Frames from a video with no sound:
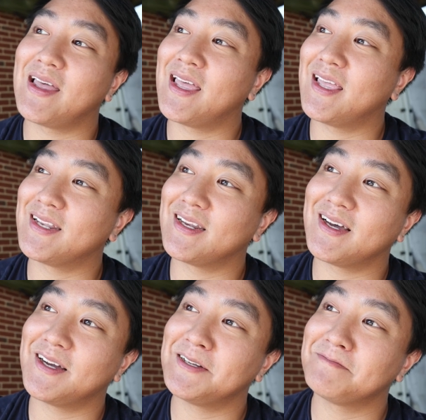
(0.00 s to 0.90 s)
And
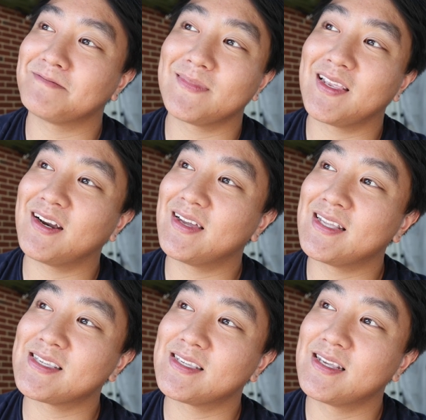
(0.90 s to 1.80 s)
you know,
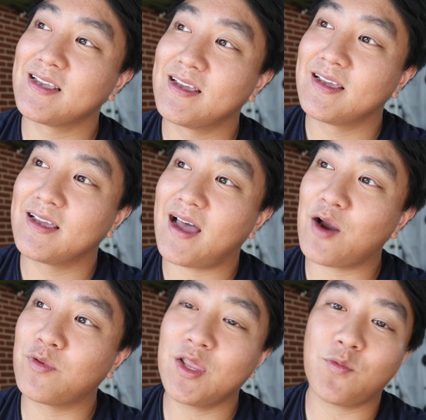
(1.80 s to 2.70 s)
it's,
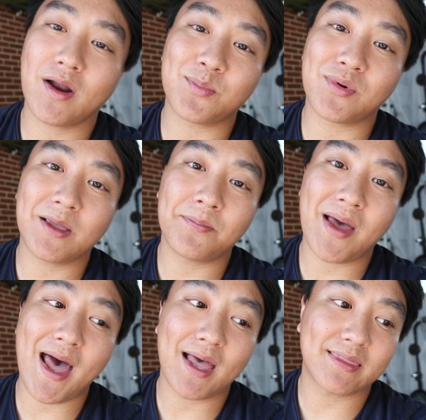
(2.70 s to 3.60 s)
I really want to bring
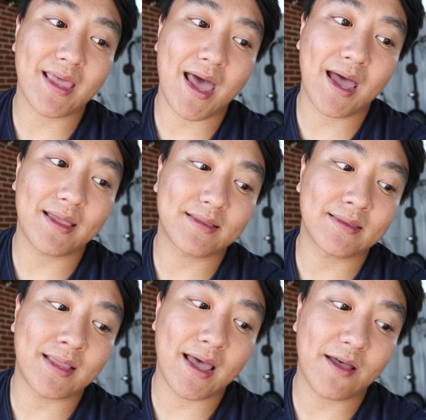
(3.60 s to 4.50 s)
back
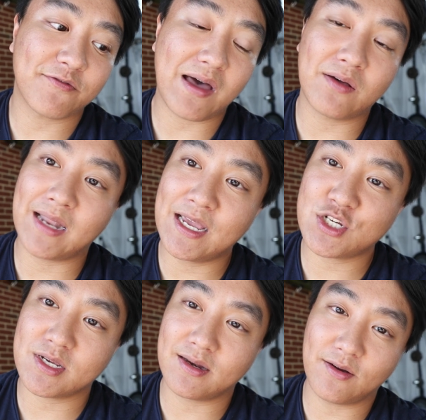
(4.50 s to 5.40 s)
that
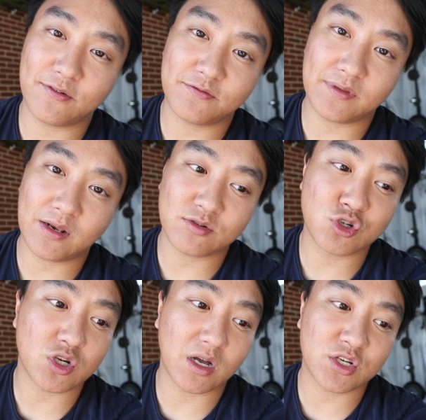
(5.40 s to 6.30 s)
foundation of, you know,
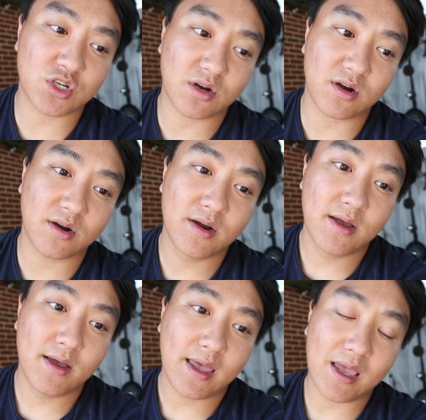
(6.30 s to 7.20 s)
structure
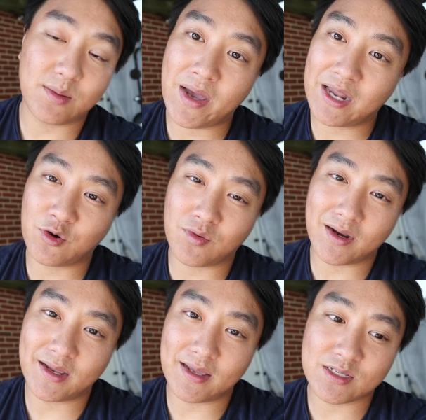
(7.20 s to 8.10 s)
and
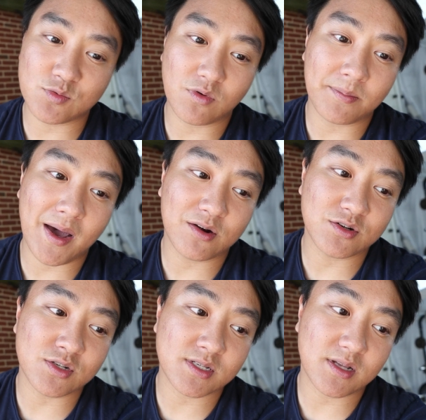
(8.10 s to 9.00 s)
pedigree is what
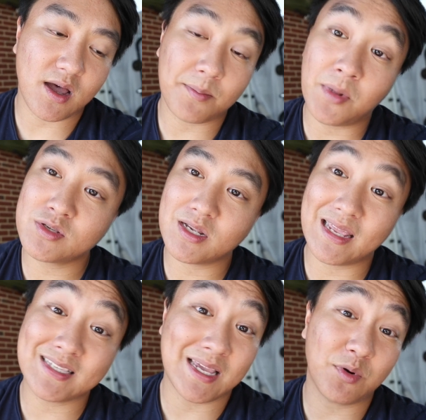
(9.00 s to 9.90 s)
matters
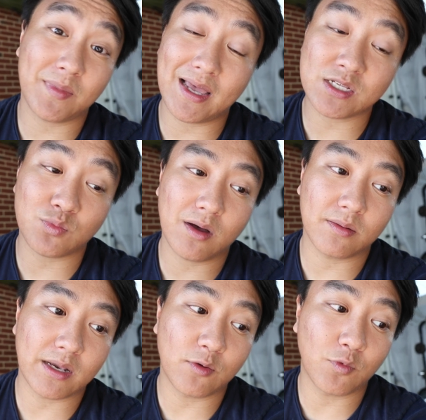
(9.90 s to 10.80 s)
mostly, and temperament as
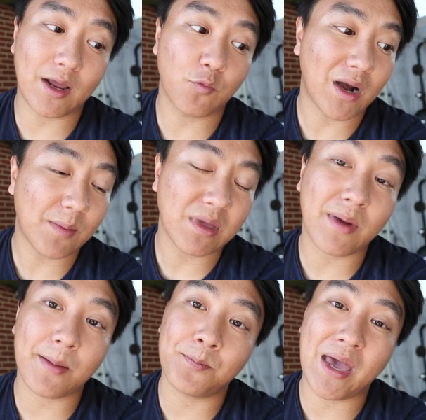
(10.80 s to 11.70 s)
well. You know, when I mean
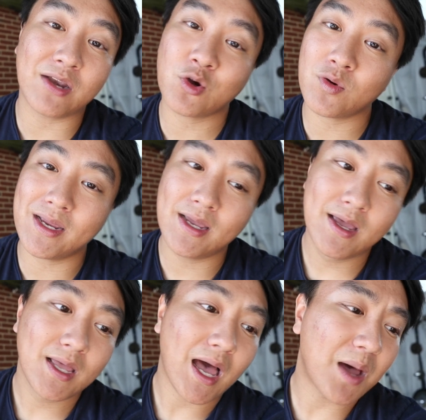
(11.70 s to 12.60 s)
my pedigree,
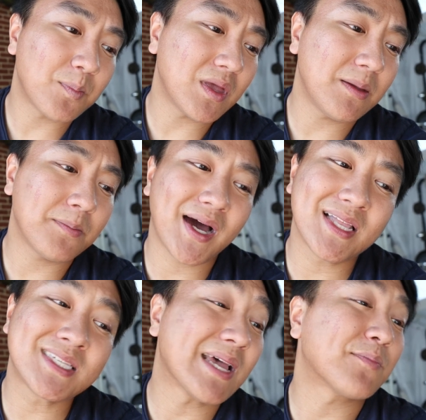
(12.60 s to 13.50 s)
I mean
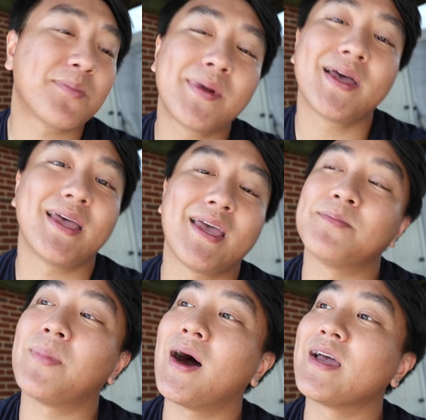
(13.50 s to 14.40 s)
by temperament
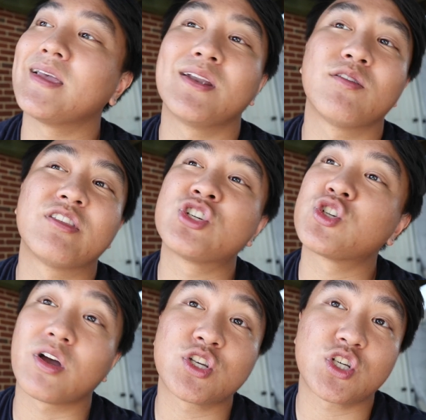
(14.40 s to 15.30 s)
and by, you know, the
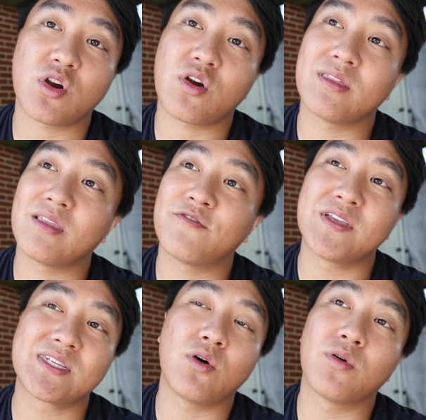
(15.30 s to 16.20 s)
structure and the
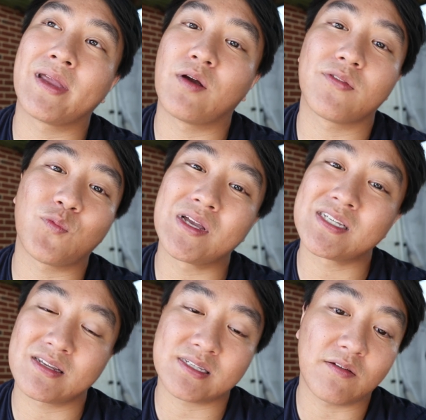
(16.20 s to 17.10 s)
physical
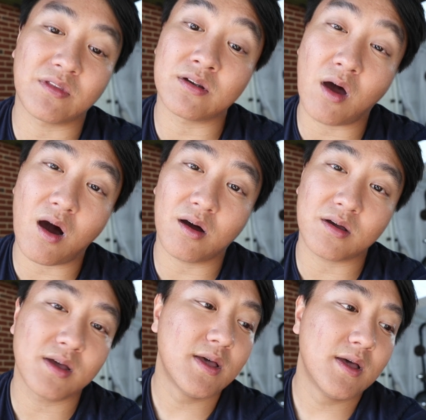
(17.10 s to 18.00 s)
characteristics of the
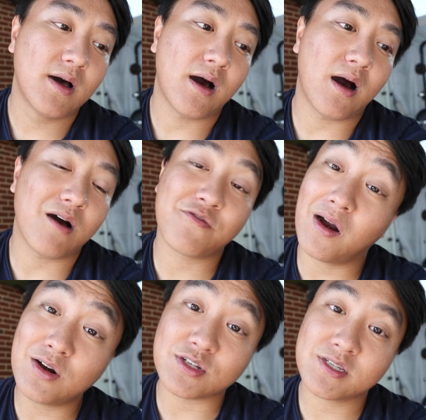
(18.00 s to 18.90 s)
dog
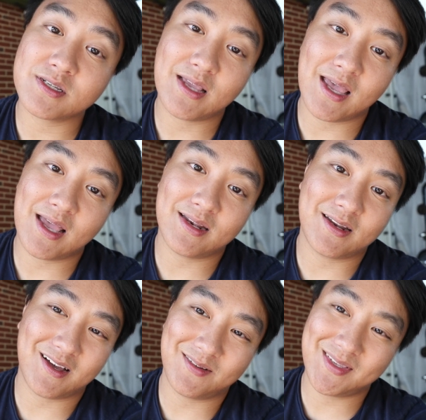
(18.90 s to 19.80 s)
first. And
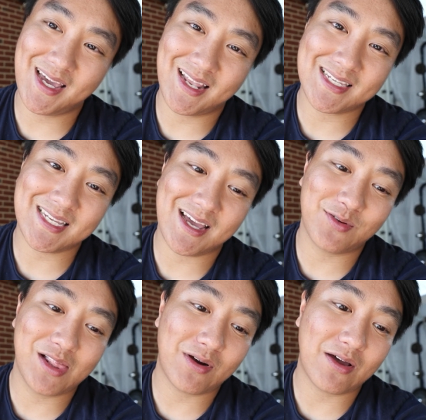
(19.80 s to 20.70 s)
yeah, that's
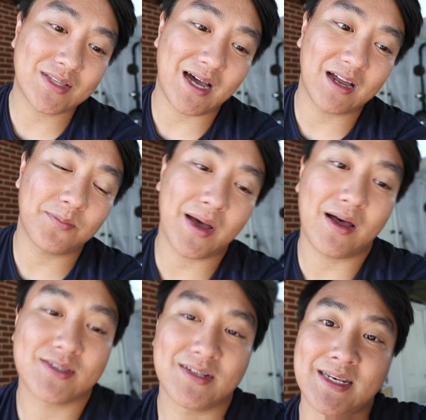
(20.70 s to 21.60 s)
really what I talked
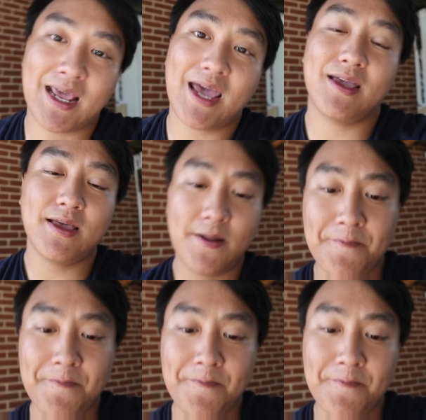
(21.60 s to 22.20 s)
about today.